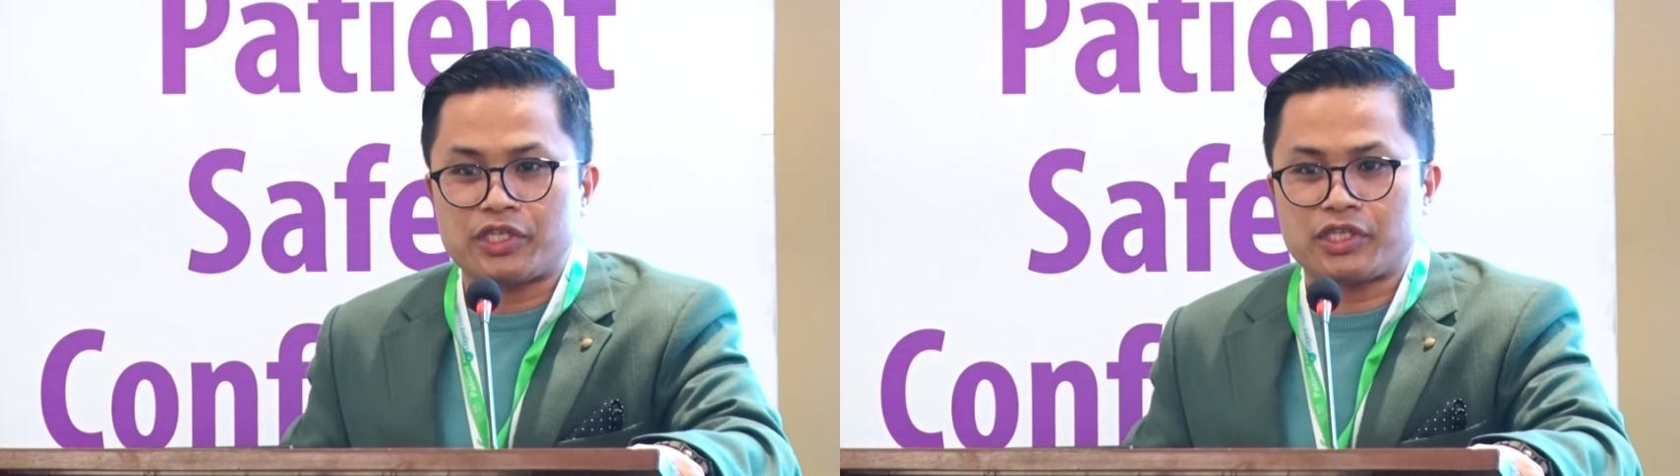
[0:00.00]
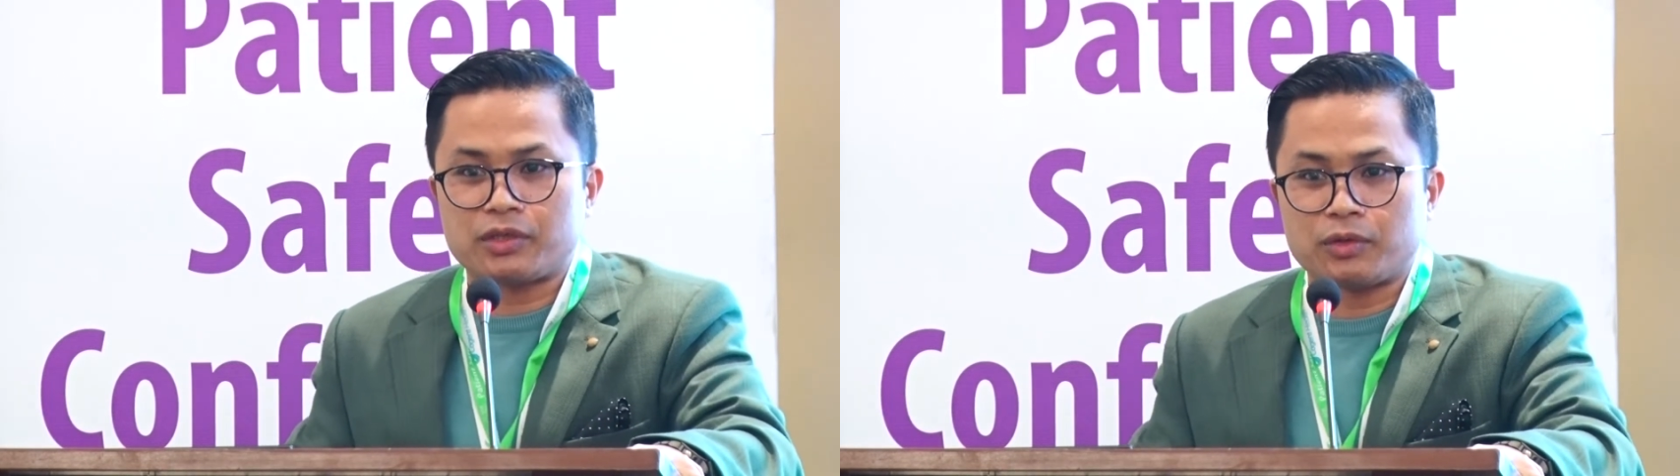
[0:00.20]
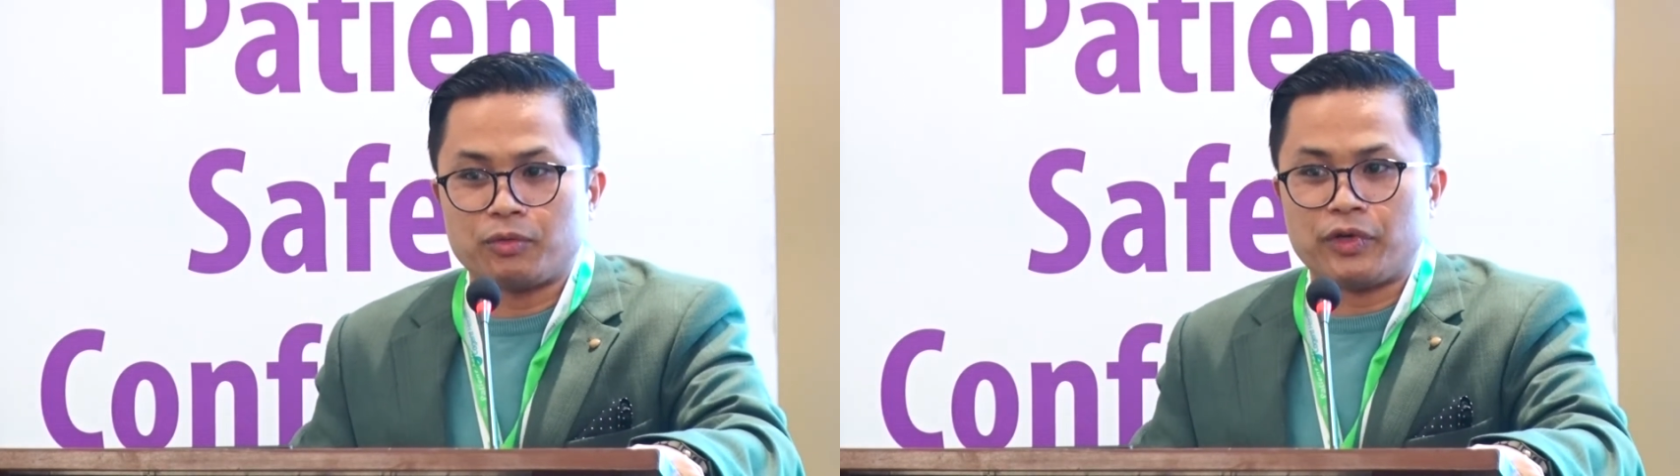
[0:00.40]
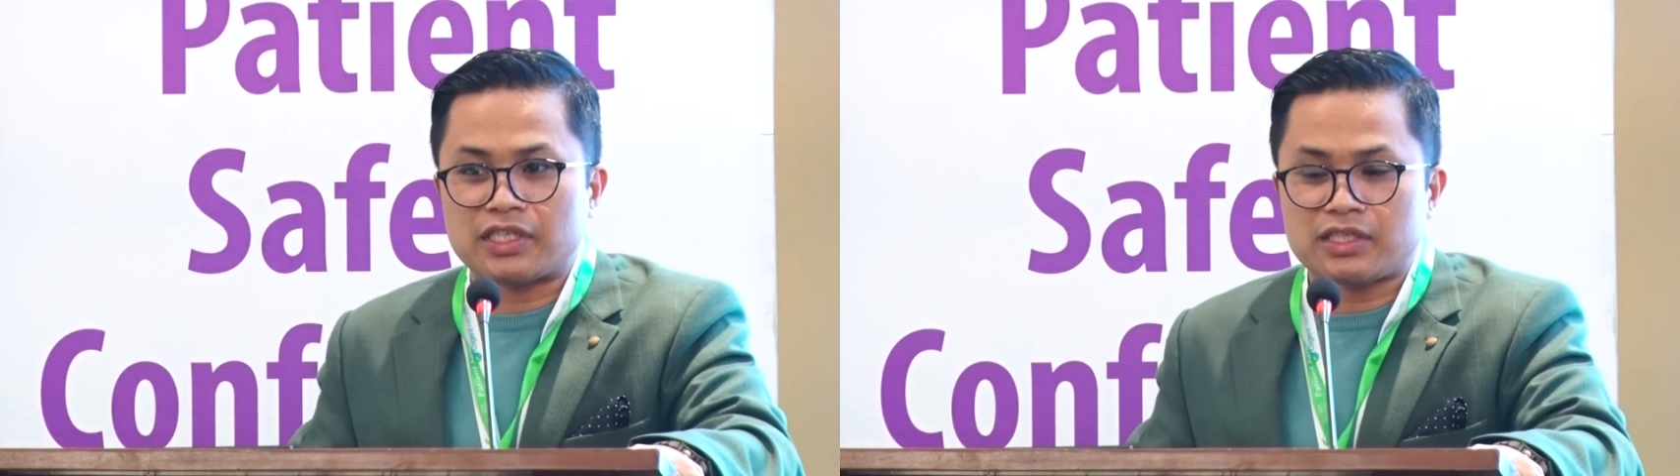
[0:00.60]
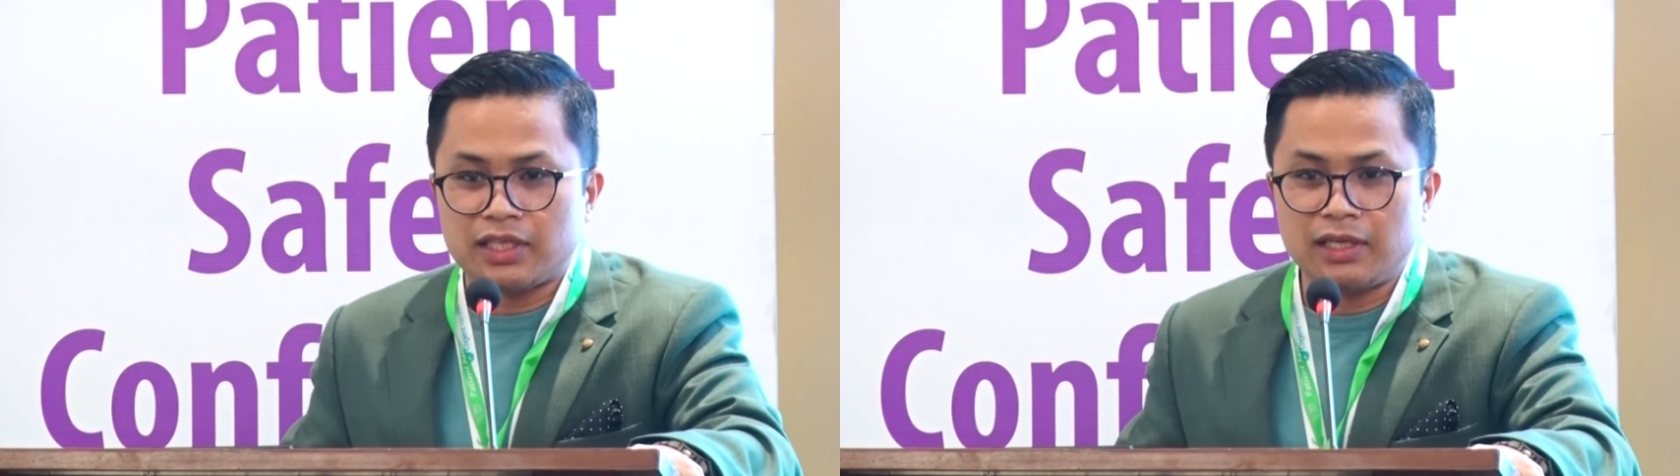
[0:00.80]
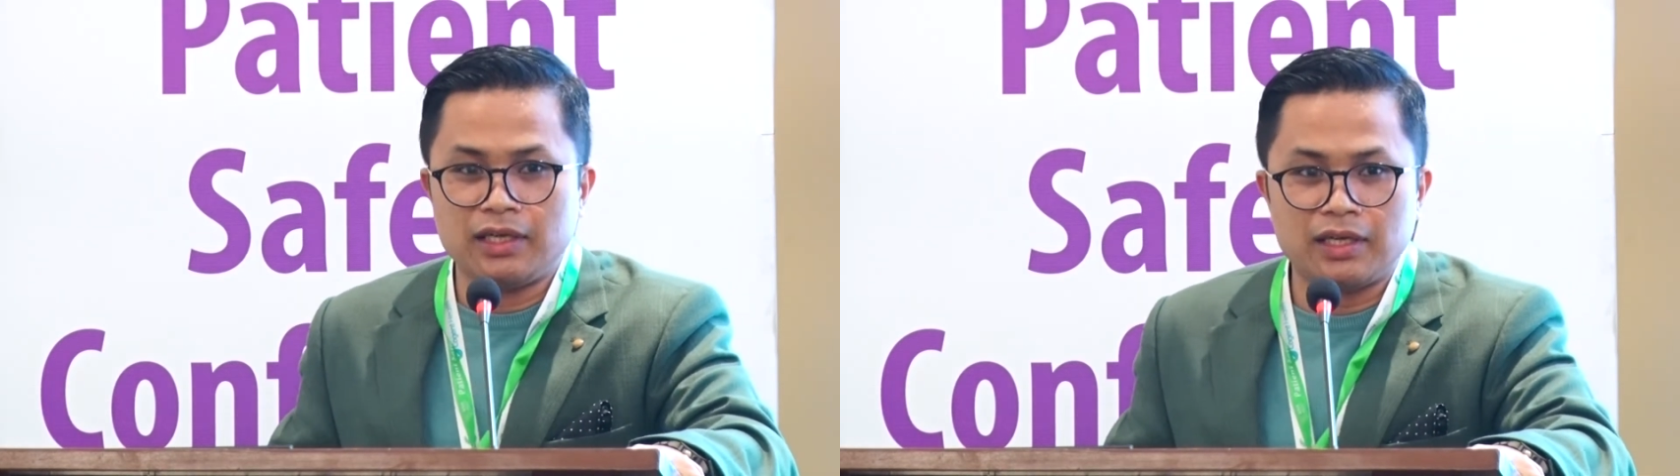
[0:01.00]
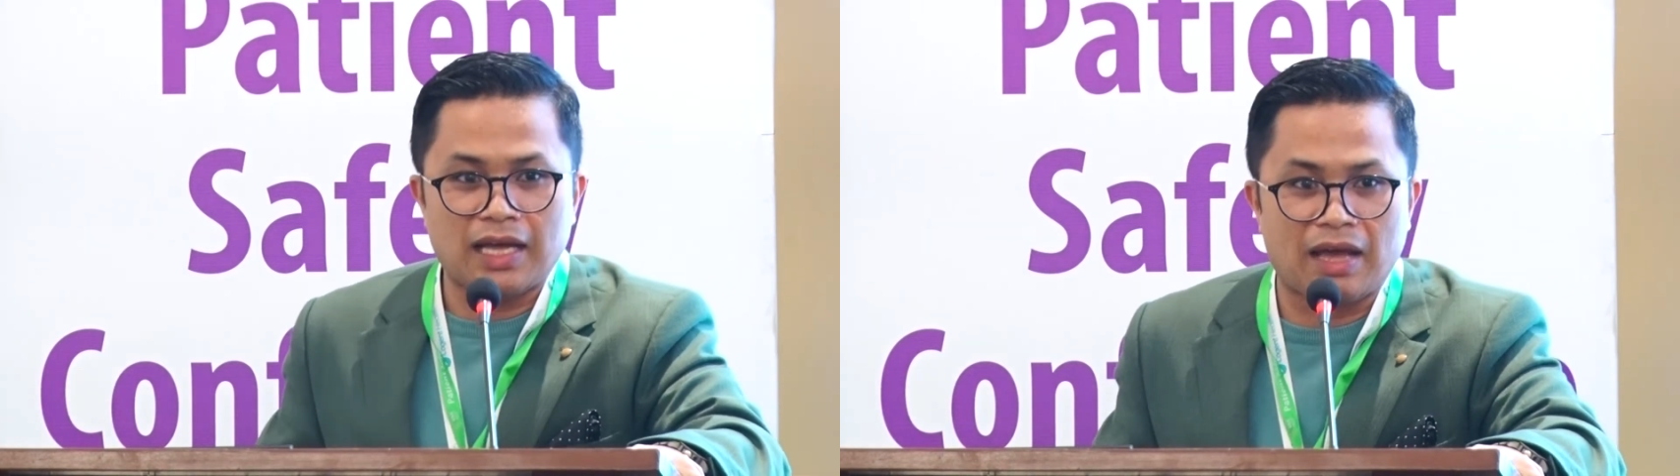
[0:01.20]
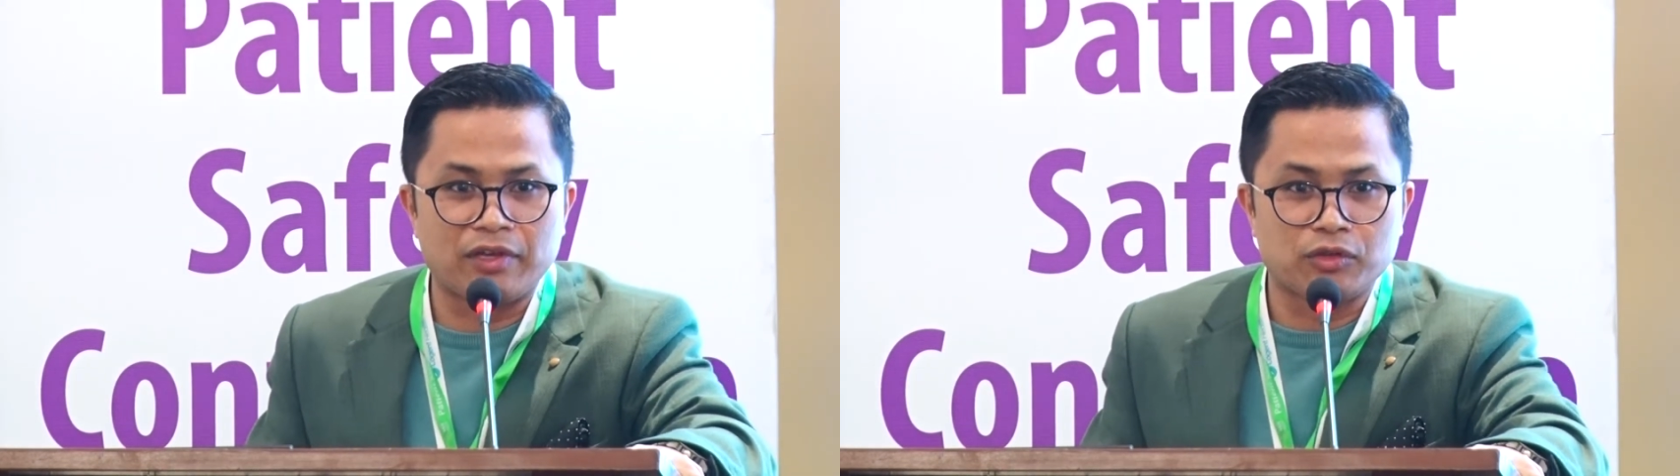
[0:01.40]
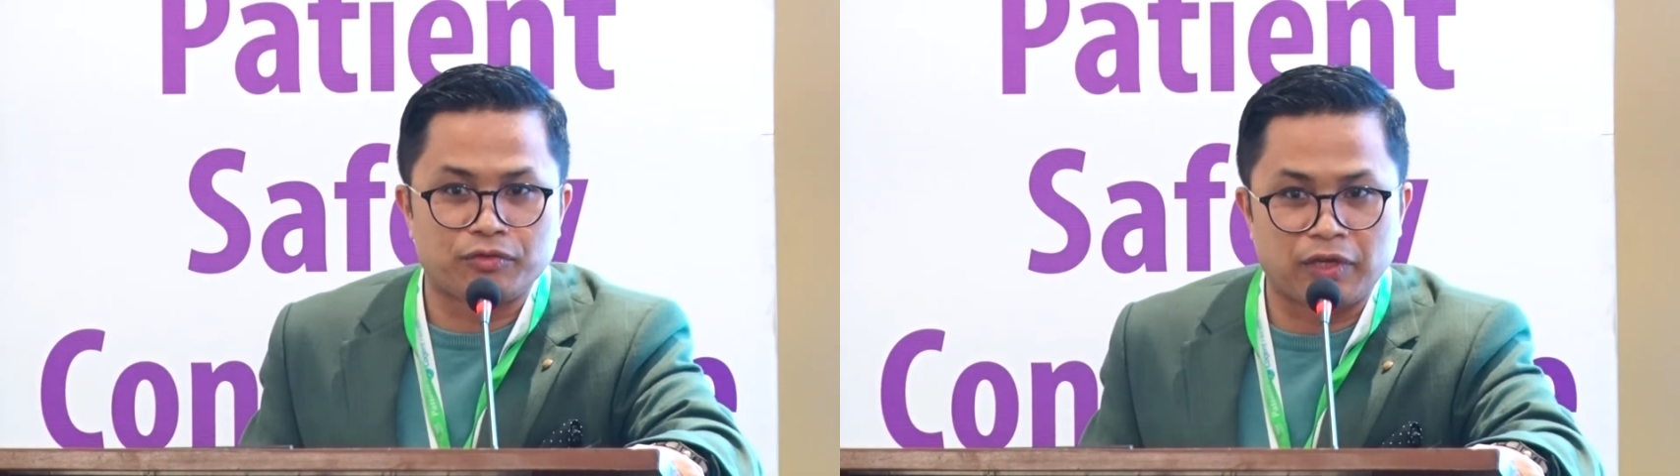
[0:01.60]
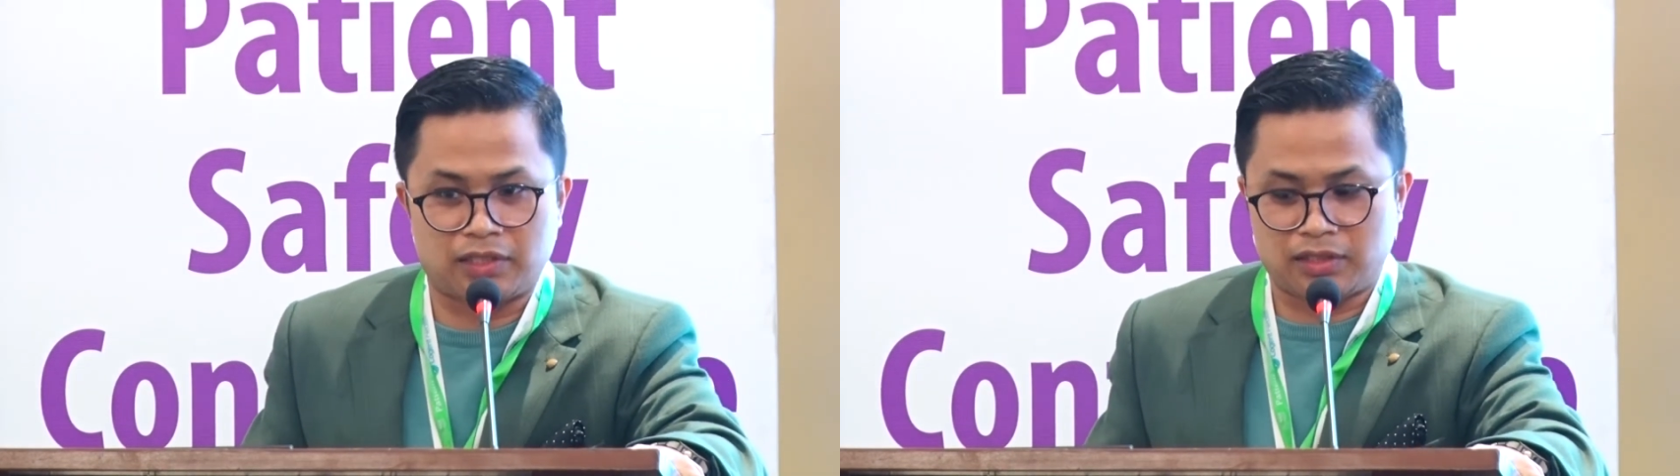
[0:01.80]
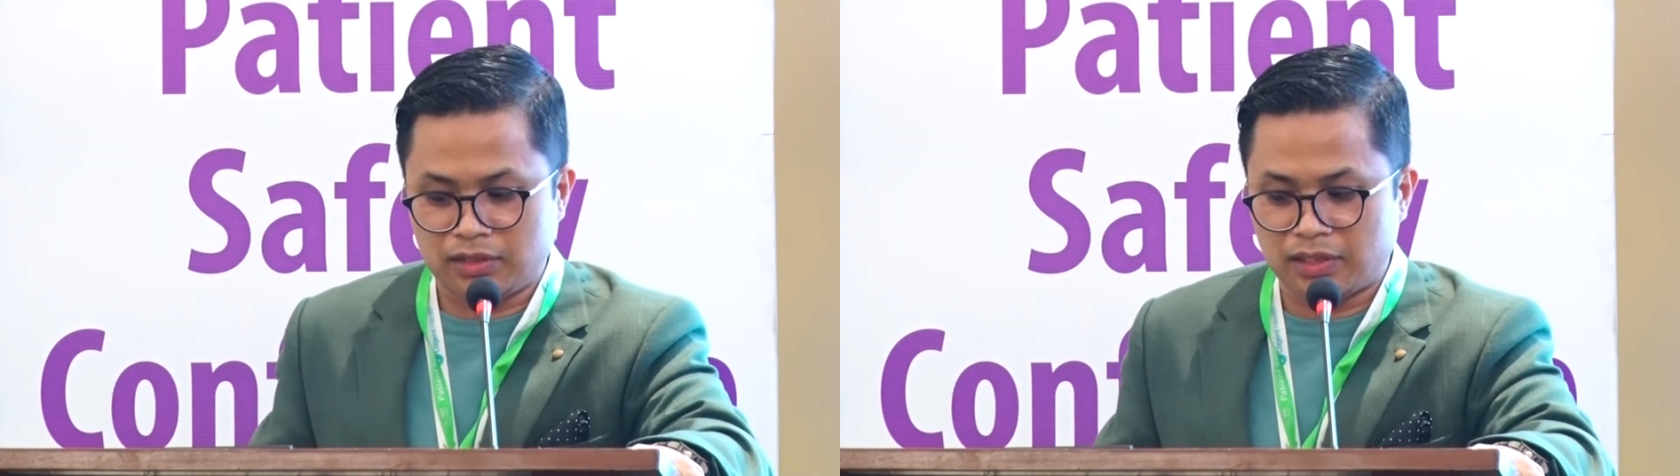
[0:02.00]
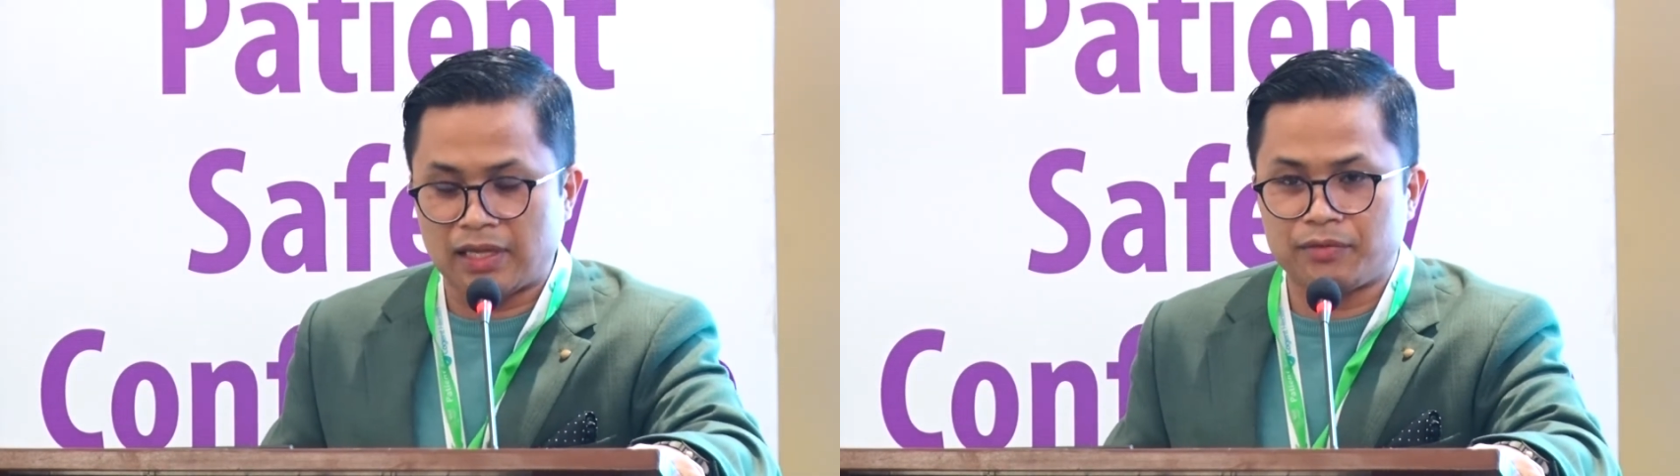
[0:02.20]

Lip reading: which we're still having to face,